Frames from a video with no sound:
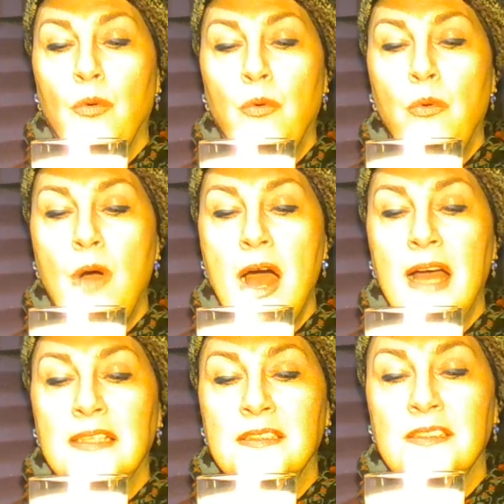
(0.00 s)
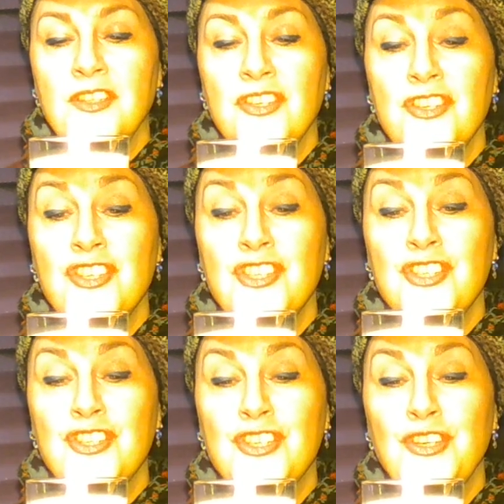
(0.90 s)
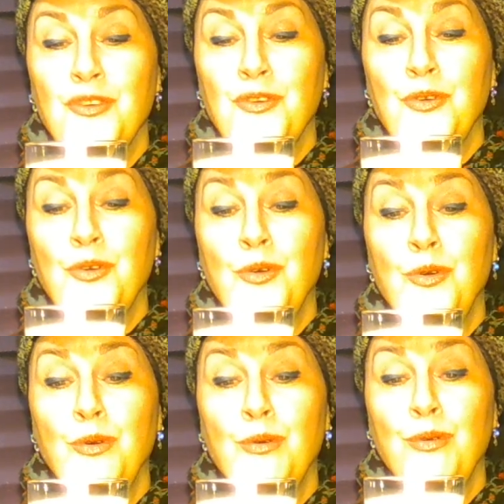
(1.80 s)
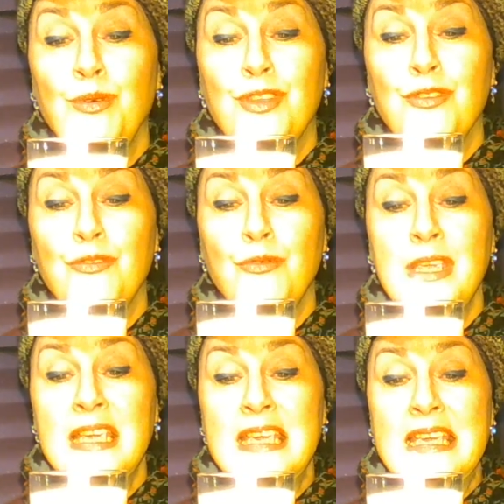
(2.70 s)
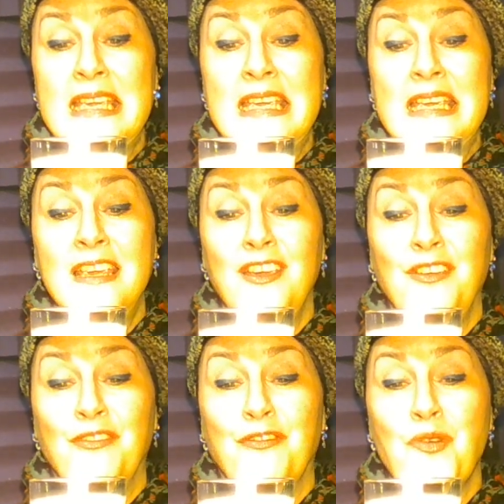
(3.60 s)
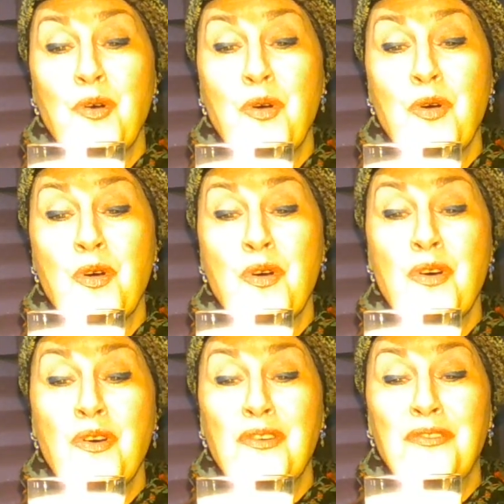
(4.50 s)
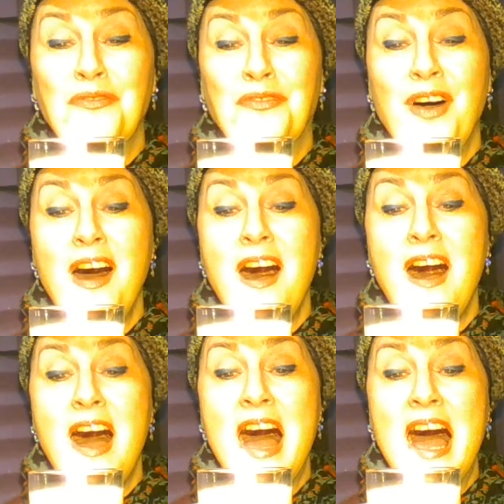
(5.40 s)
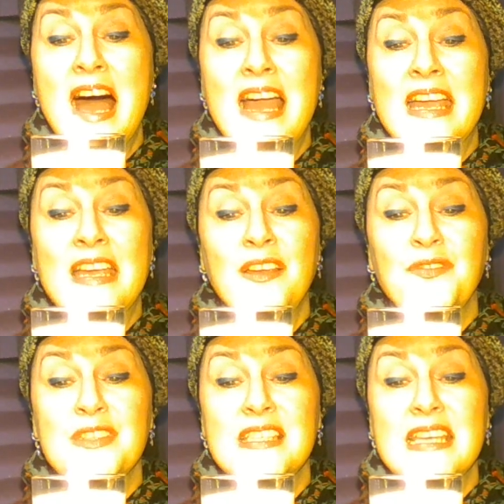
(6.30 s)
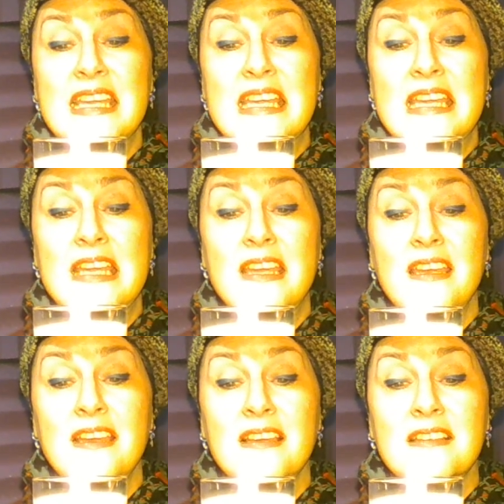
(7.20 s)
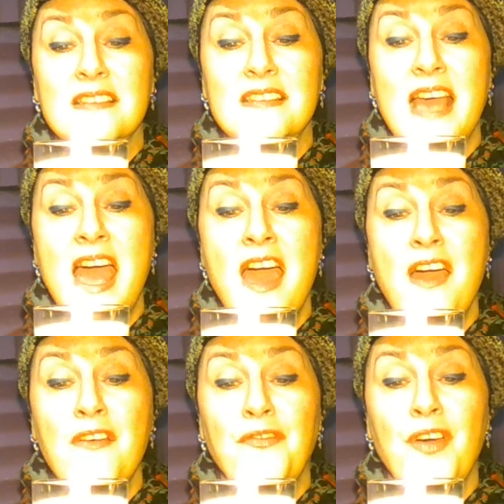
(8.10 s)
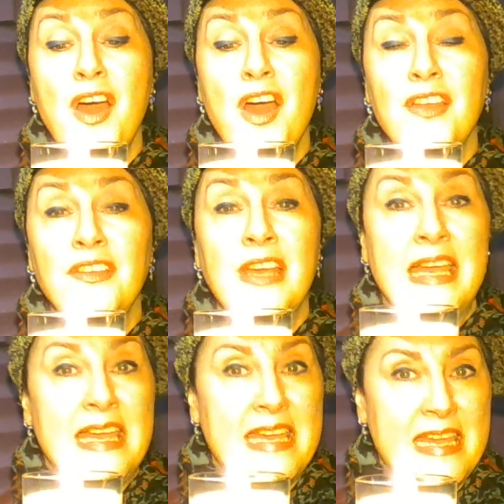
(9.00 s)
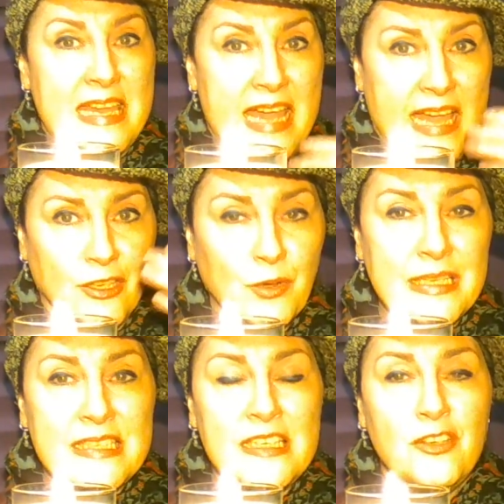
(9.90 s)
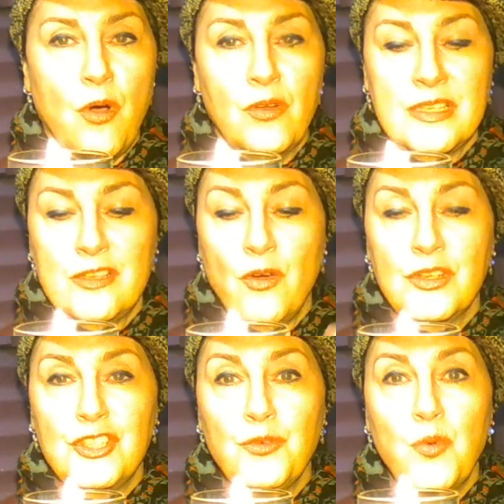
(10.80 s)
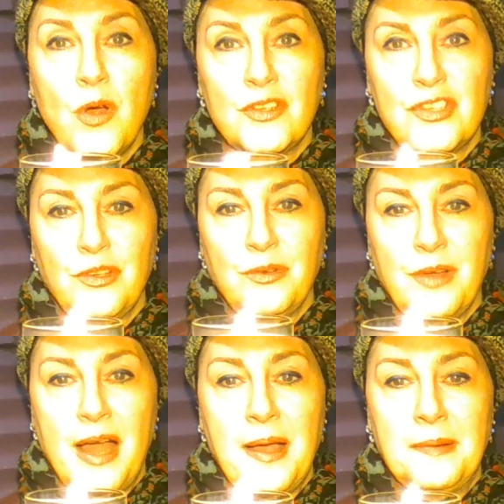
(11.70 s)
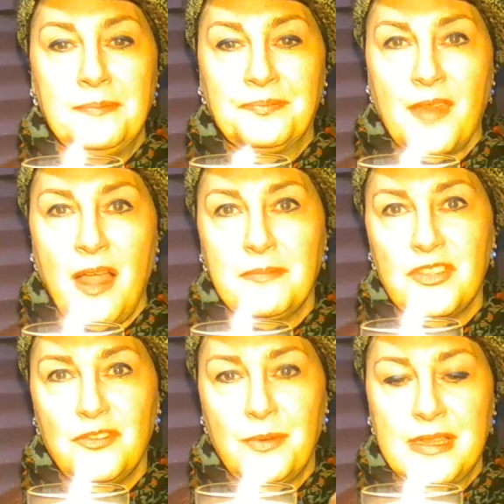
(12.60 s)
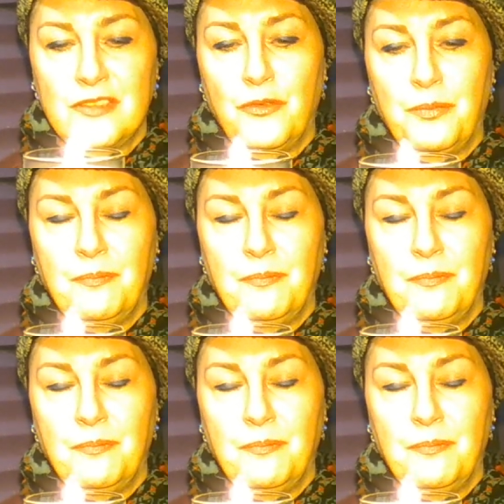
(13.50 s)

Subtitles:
1, 2, 3, 4, 5, 6, 7. And you continue on as long as you want to. I'm just doing this for